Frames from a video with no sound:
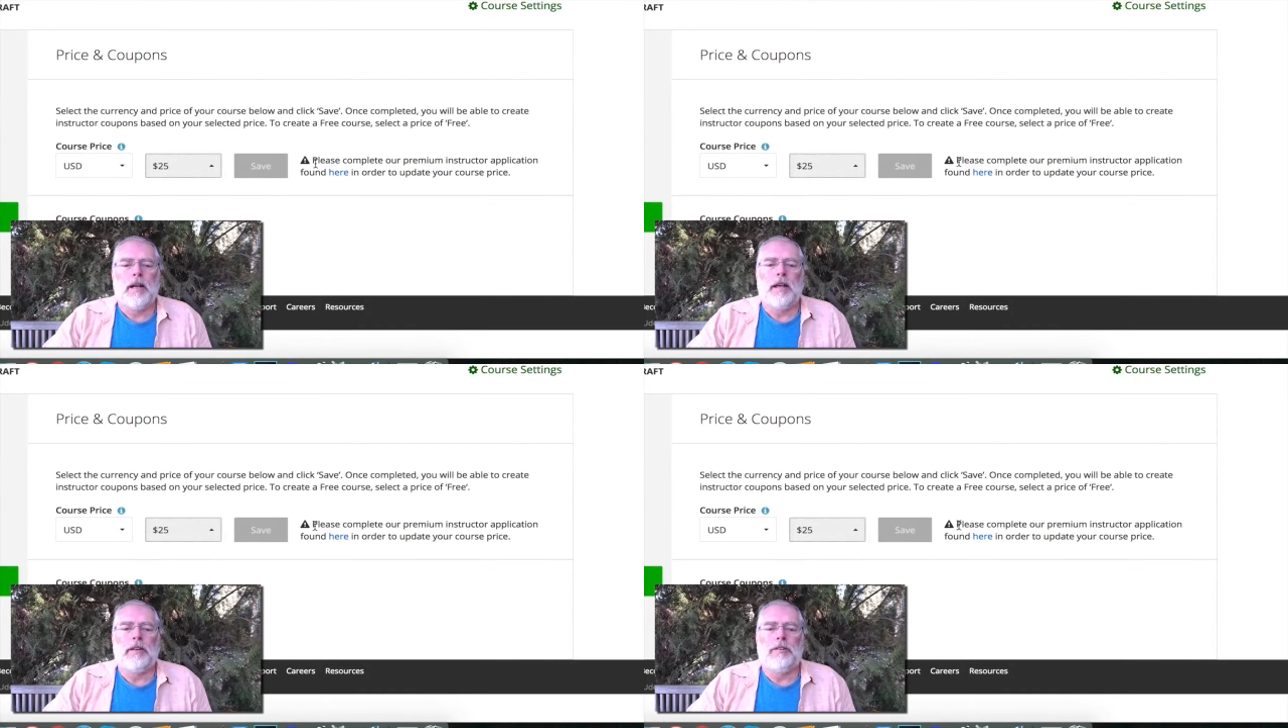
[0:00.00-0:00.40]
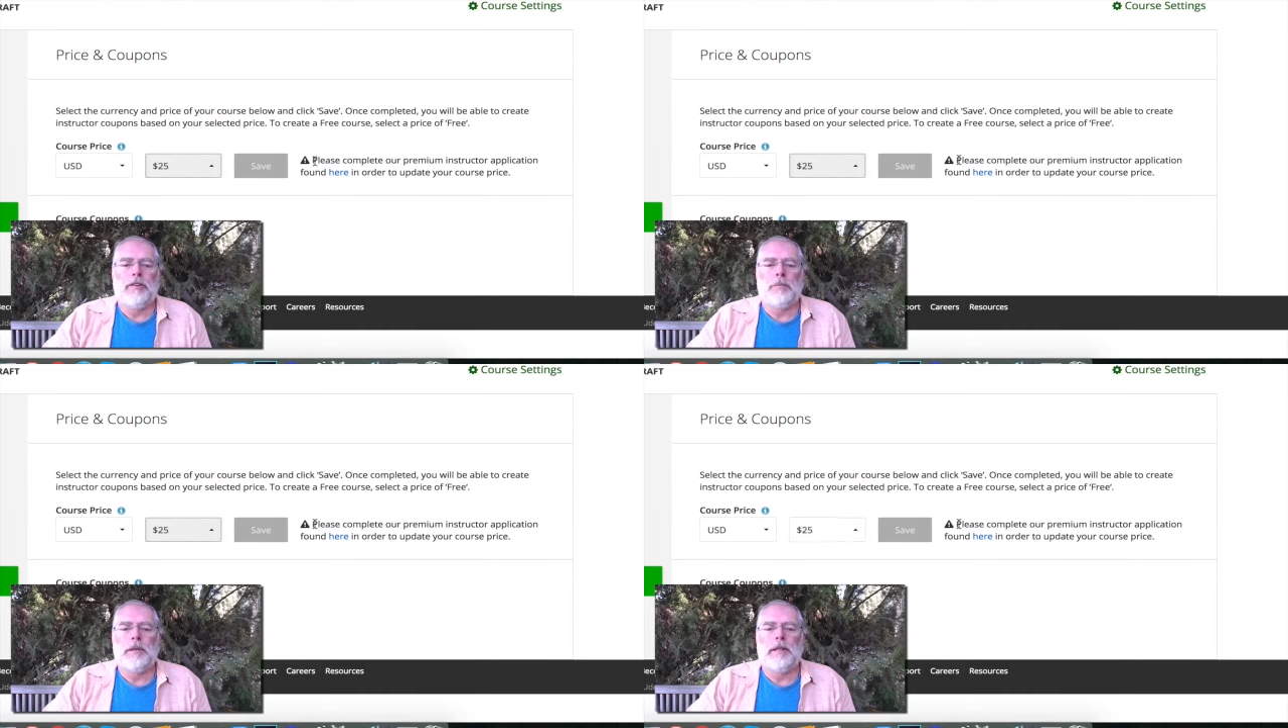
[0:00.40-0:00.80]
And it says
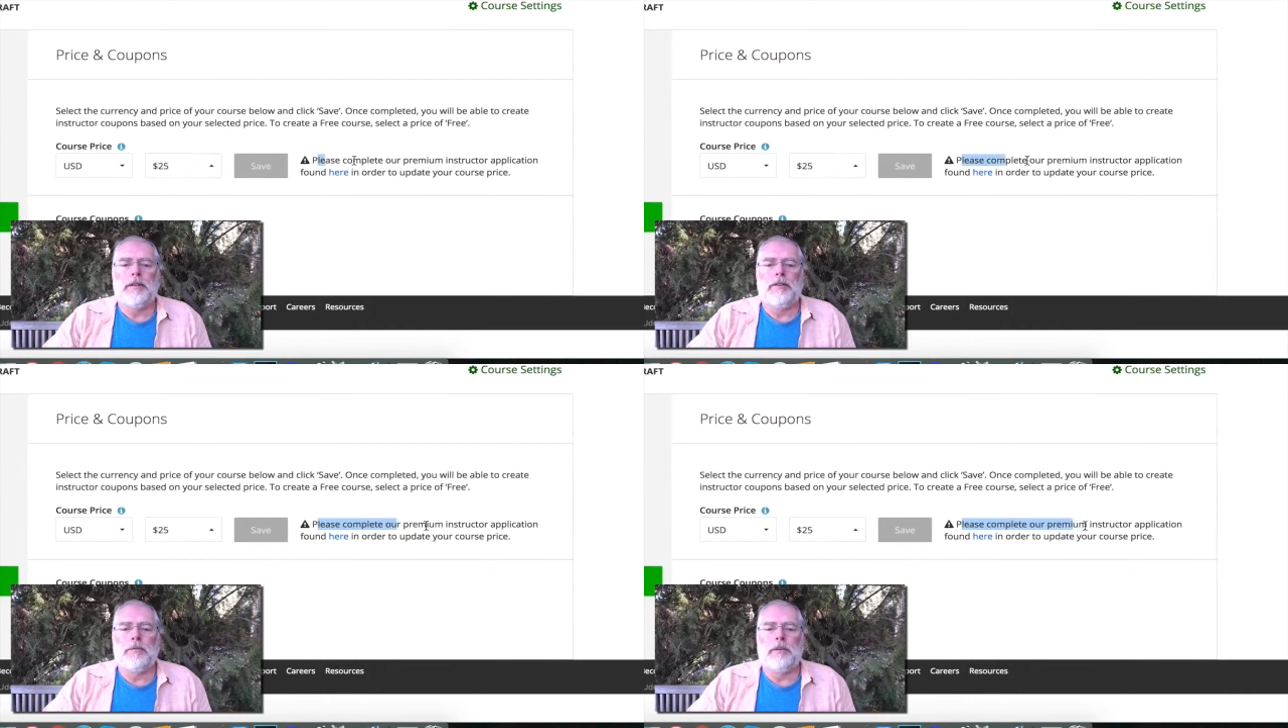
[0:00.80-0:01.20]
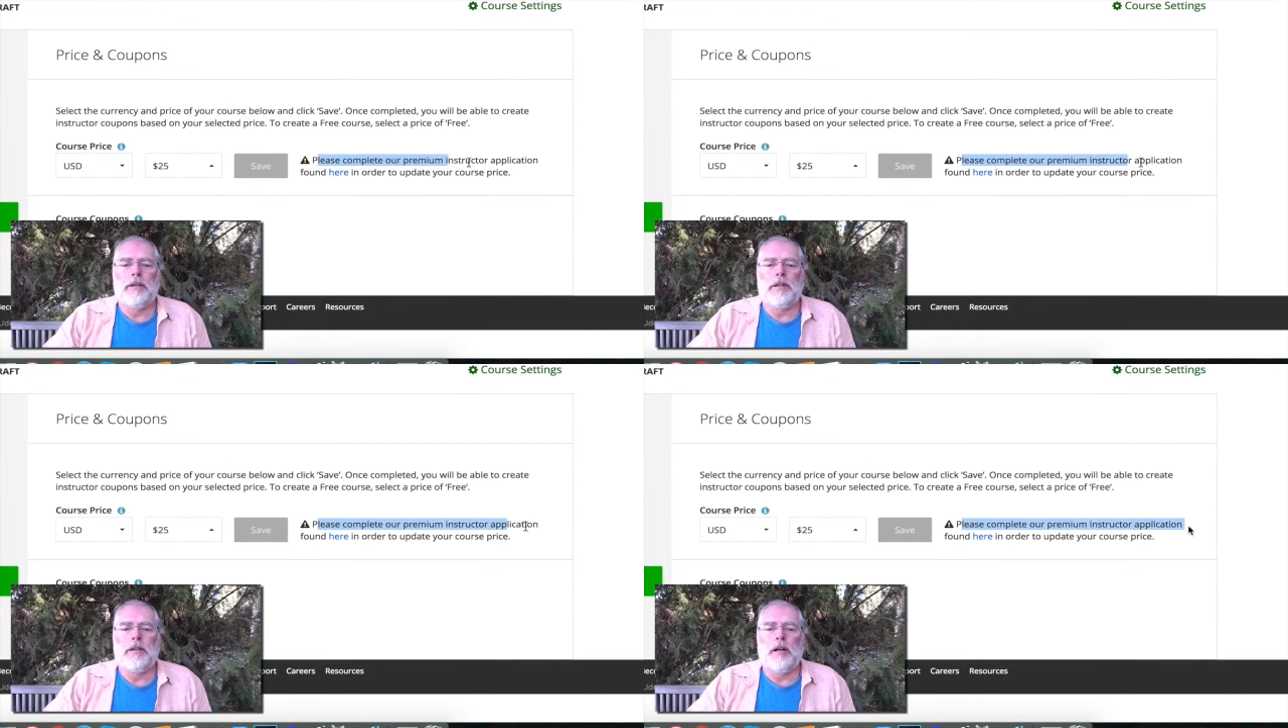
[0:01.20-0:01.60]
please
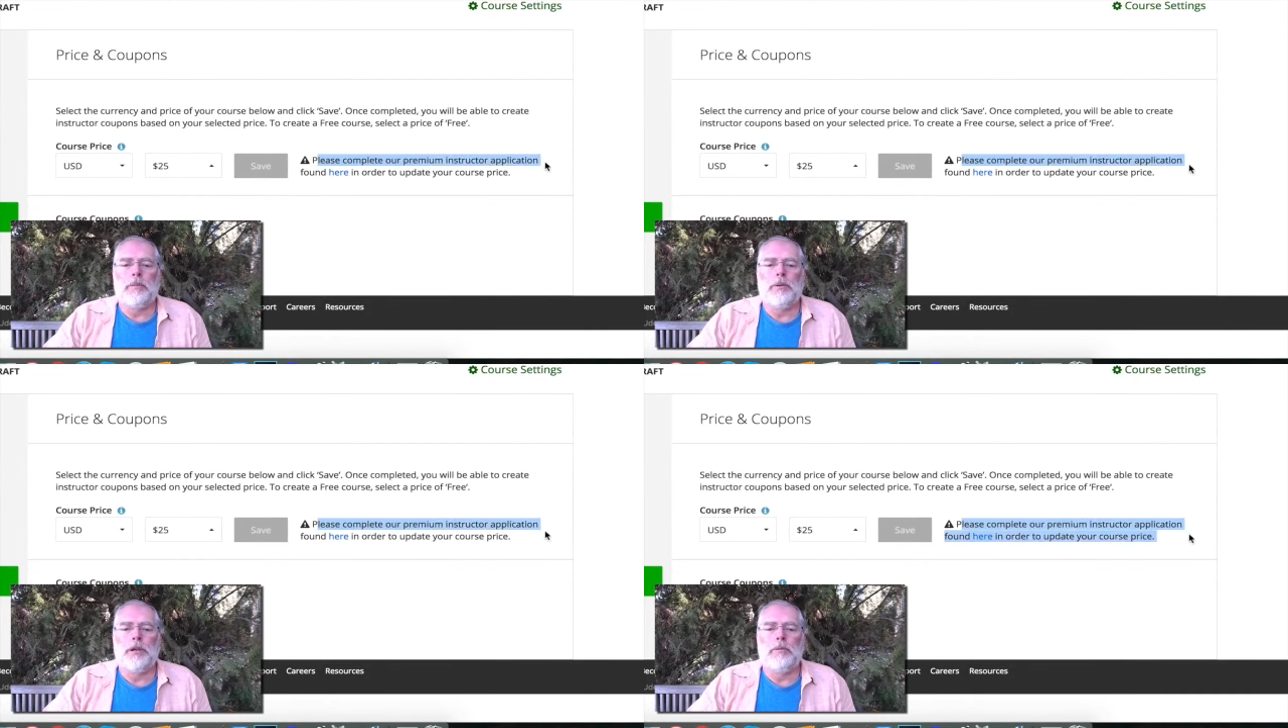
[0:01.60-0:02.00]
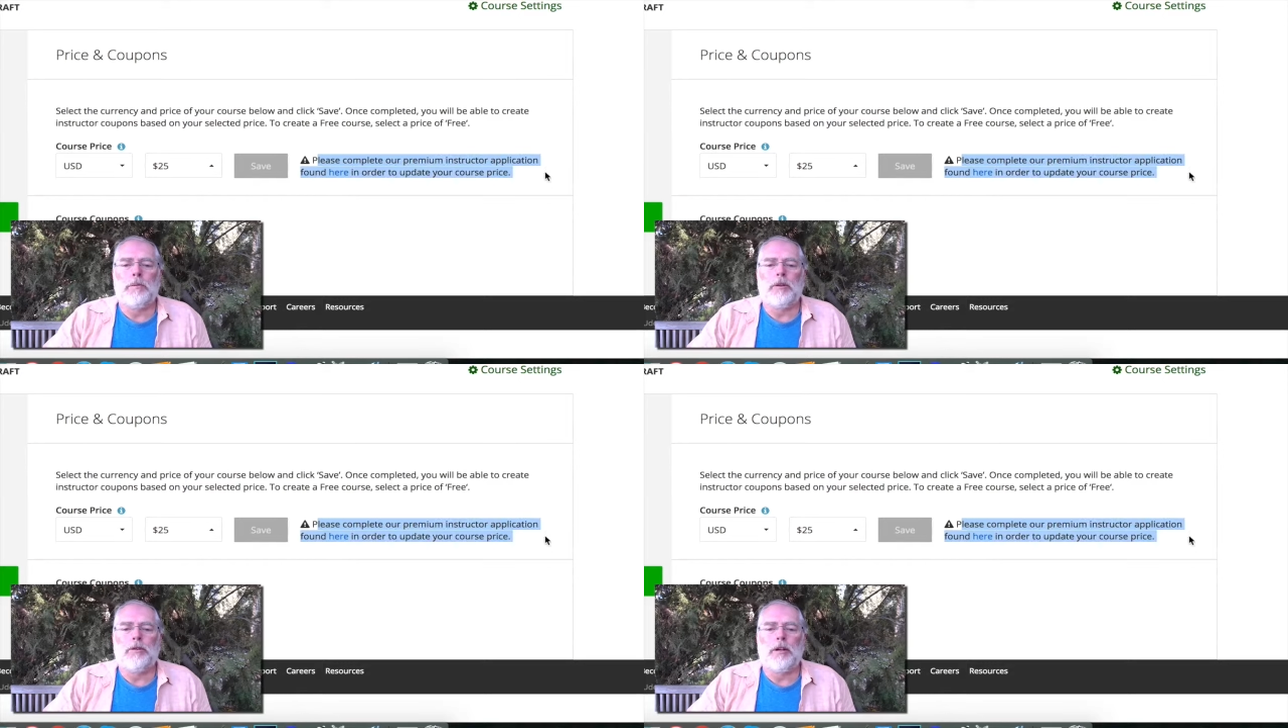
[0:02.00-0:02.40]
complete our premium
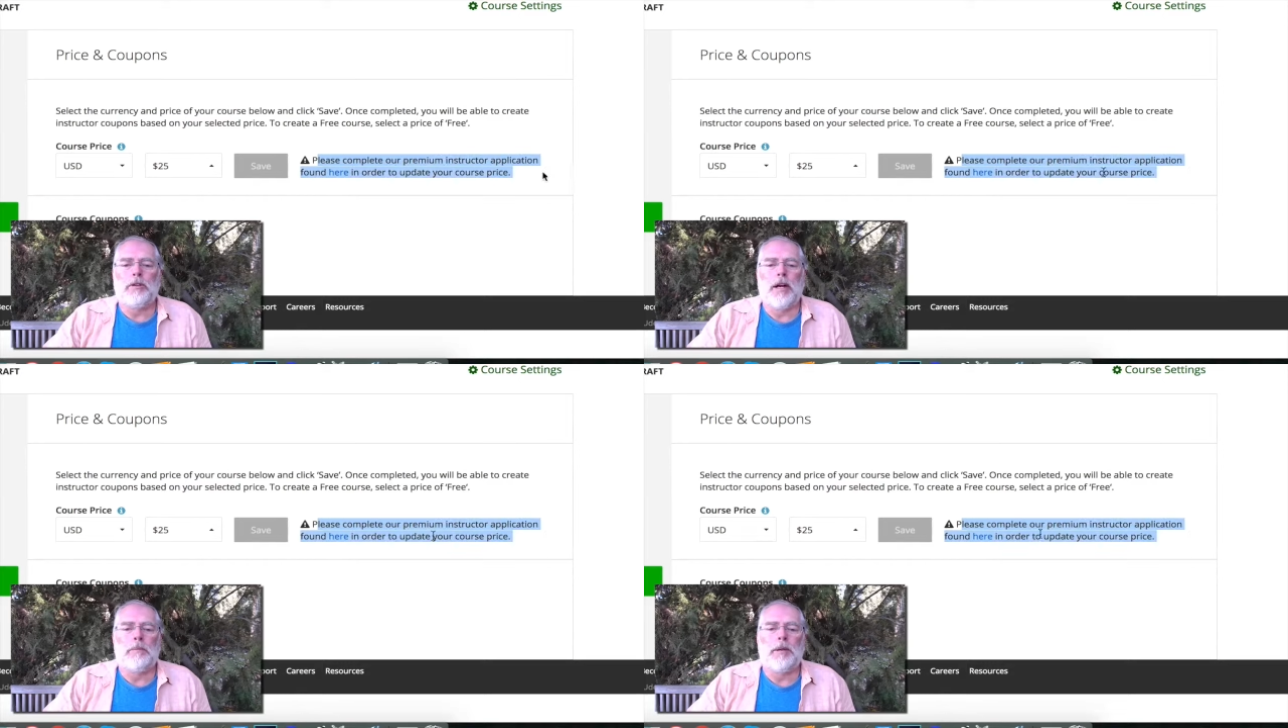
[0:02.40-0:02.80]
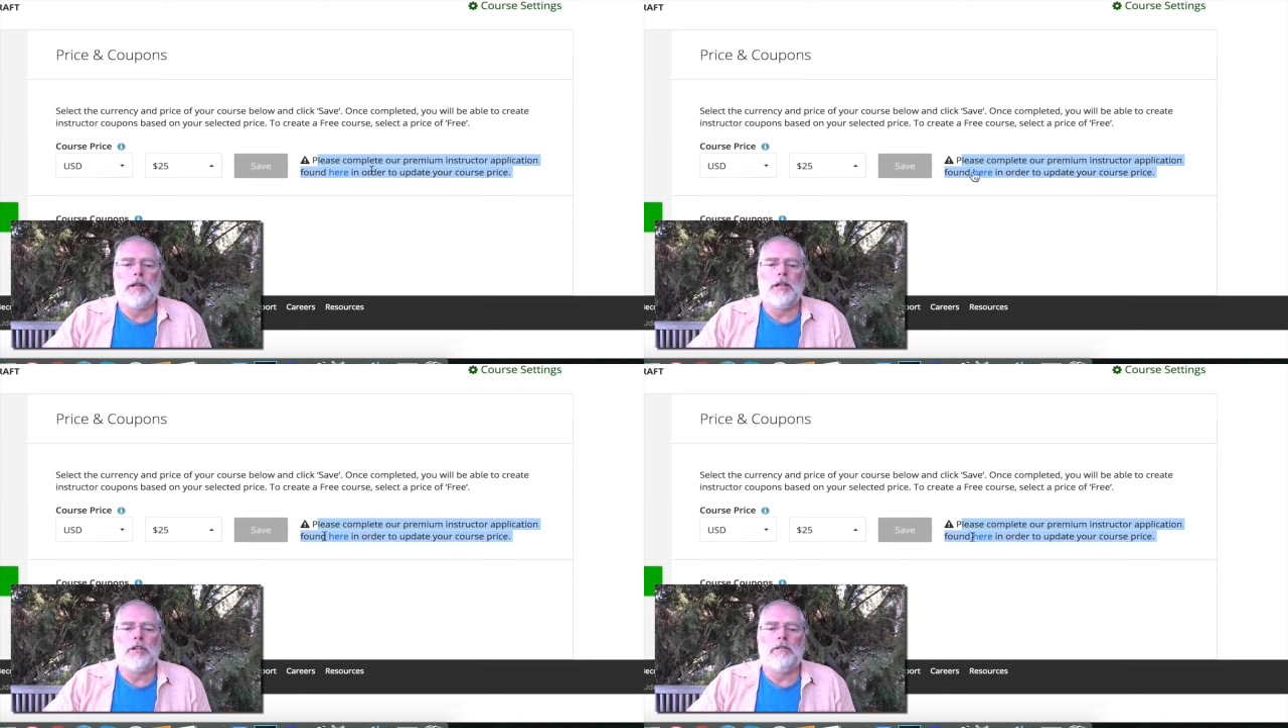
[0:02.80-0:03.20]
instructor
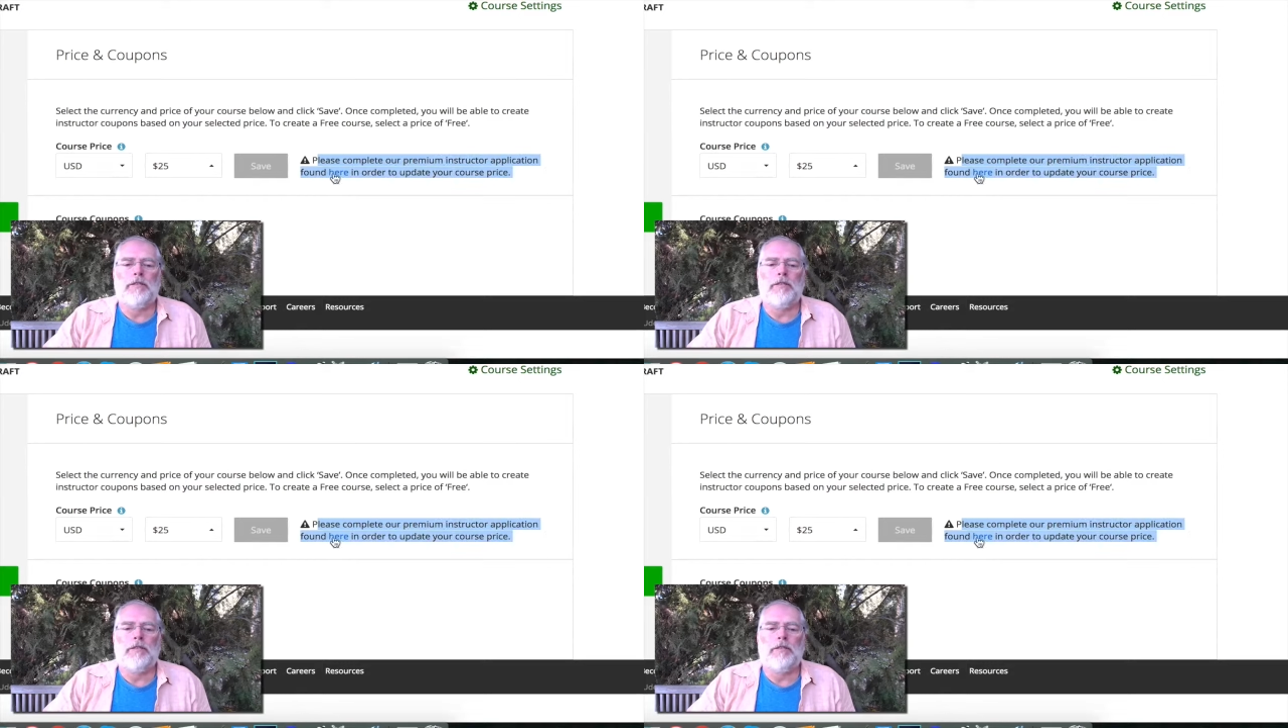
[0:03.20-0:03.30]
application